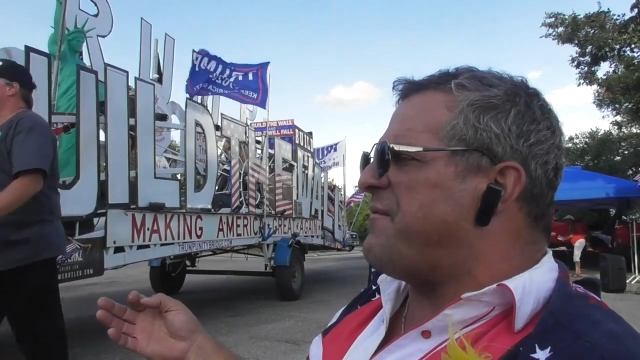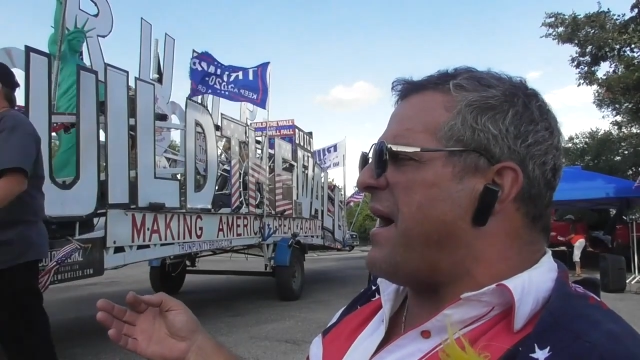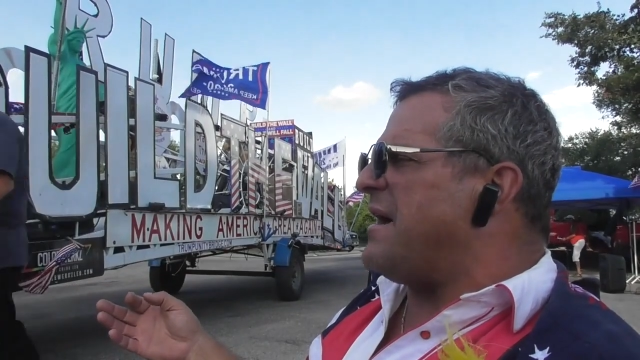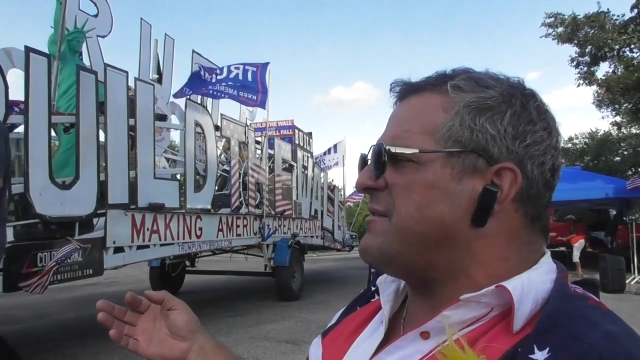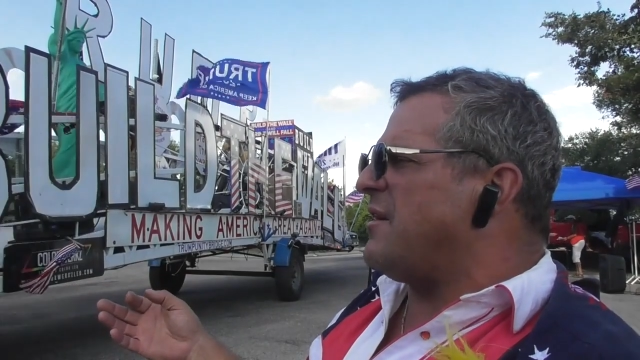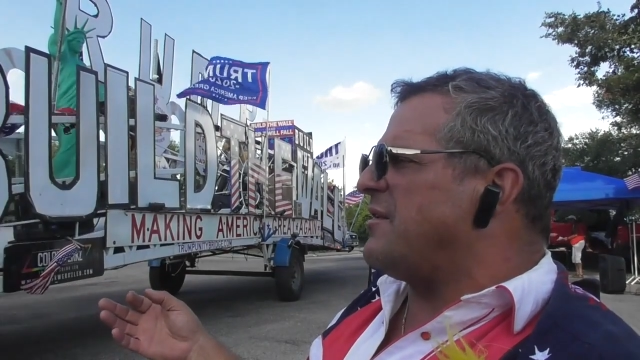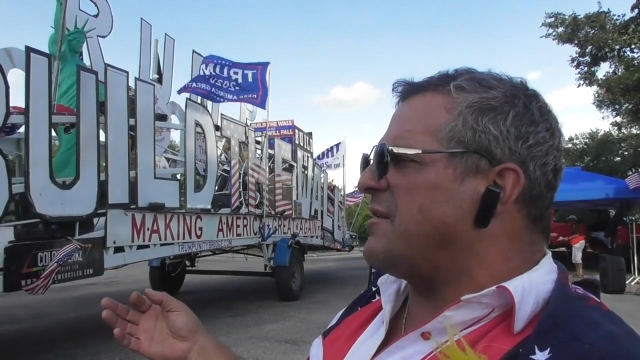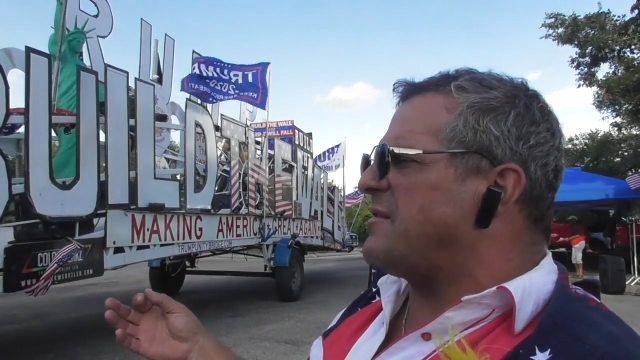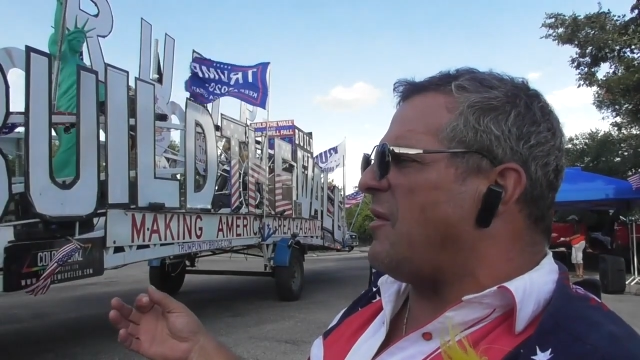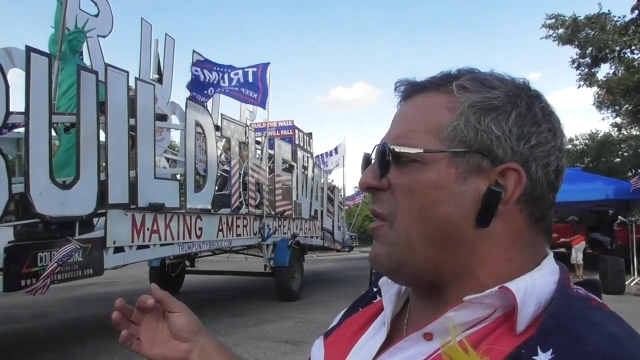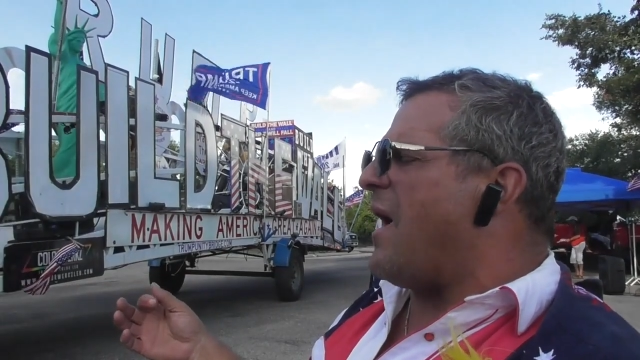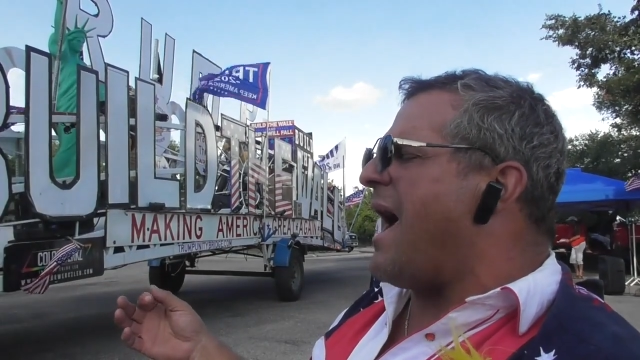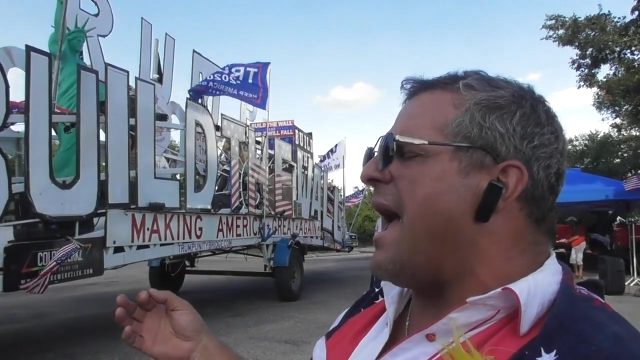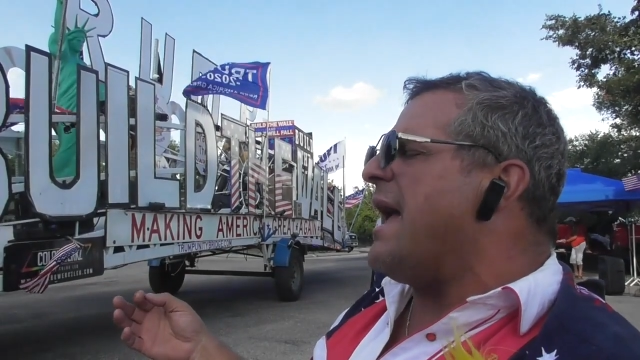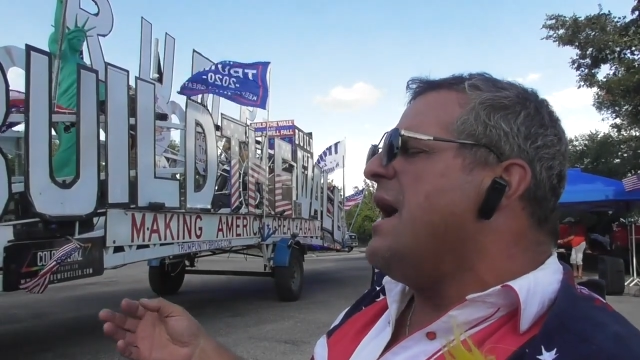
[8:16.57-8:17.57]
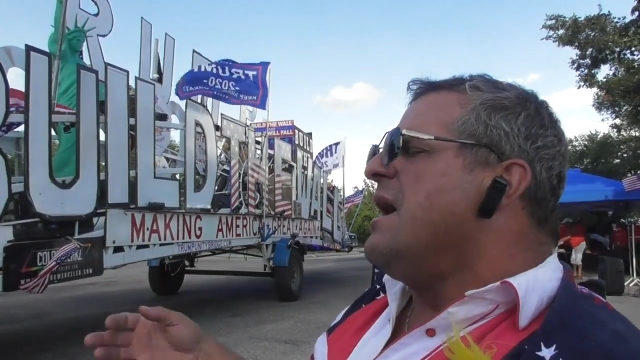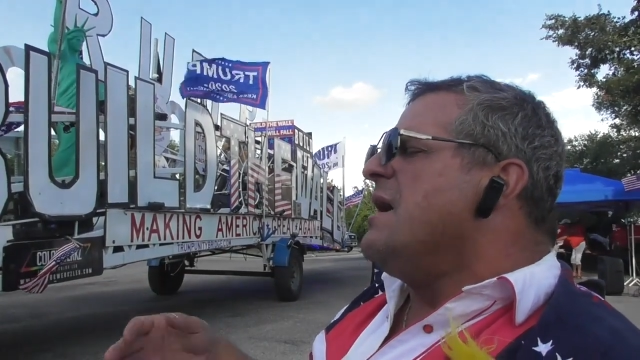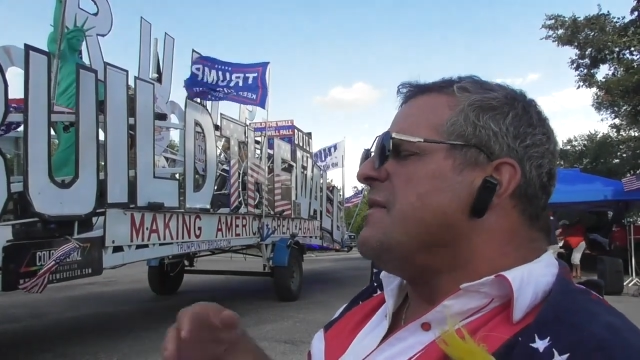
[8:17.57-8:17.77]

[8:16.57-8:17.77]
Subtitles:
finds out it's a lie.